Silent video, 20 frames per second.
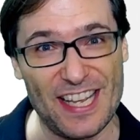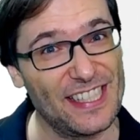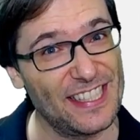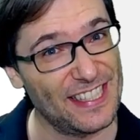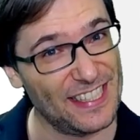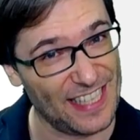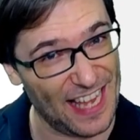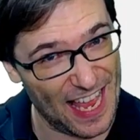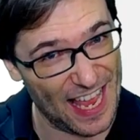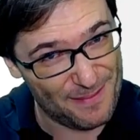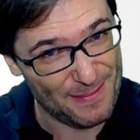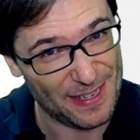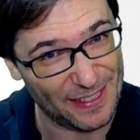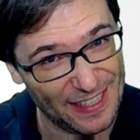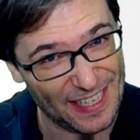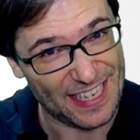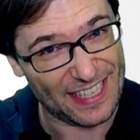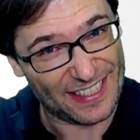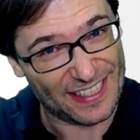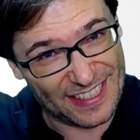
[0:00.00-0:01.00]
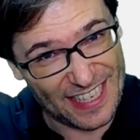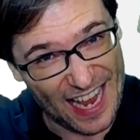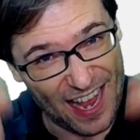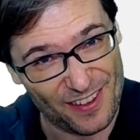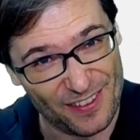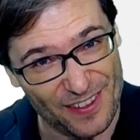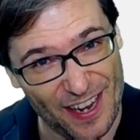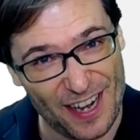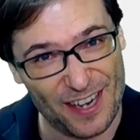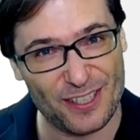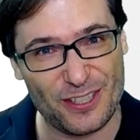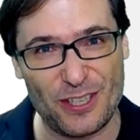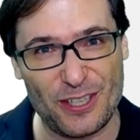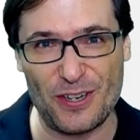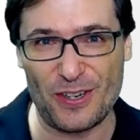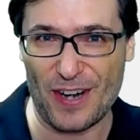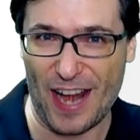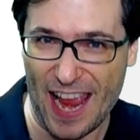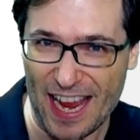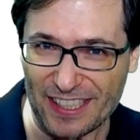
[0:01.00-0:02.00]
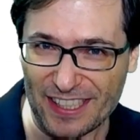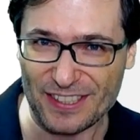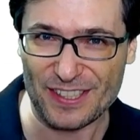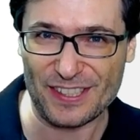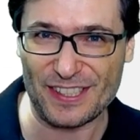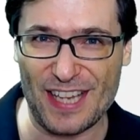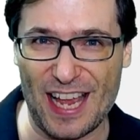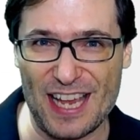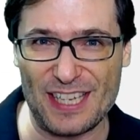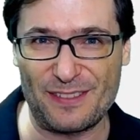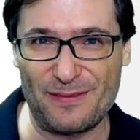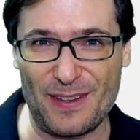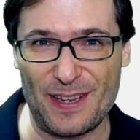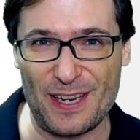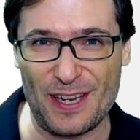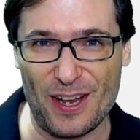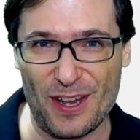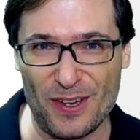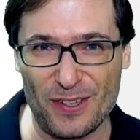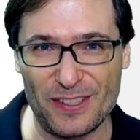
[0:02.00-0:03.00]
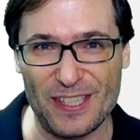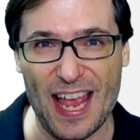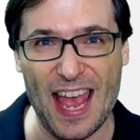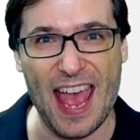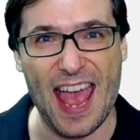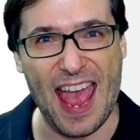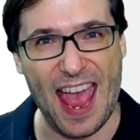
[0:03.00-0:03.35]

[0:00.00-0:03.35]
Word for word: Send me links down there to your exercise videos.